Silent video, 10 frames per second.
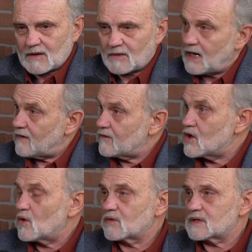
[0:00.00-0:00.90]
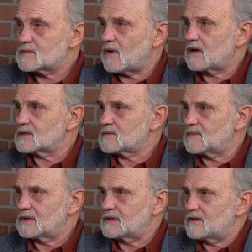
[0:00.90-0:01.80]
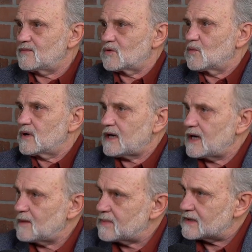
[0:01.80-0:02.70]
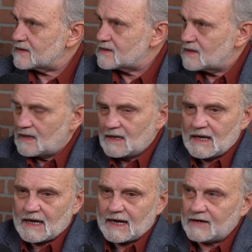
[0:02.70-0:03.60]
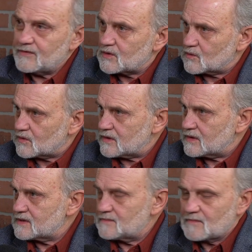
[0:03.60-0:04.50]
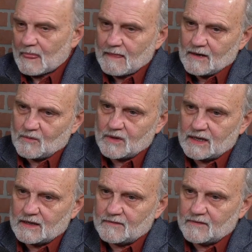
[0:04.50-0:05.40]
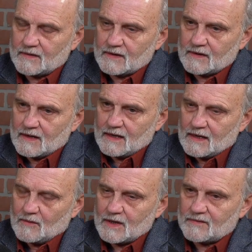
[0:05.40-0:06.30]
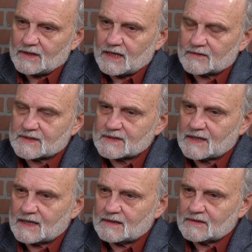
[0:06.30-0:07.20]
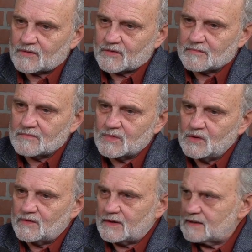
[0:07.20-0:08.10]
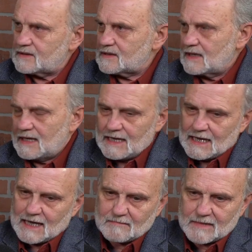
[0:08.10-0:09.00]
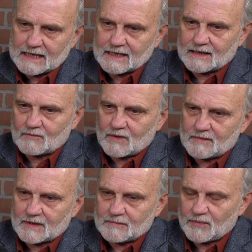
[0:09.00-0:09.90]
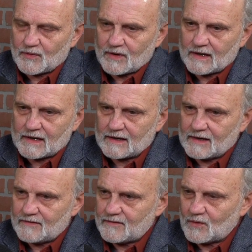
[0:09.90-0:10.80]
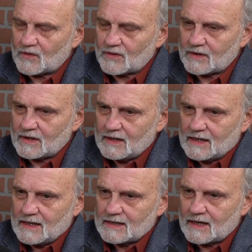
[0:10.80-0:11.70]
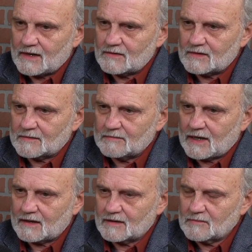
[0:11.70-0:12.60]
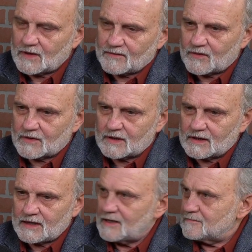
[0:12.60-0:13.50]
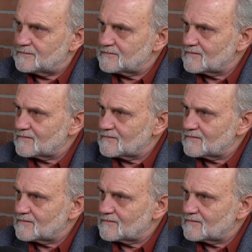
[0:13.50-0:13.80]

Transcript: And we have no responsibility for what happens afterwards. We have allowed Satan to remove us, making women prey for not only men, but for him,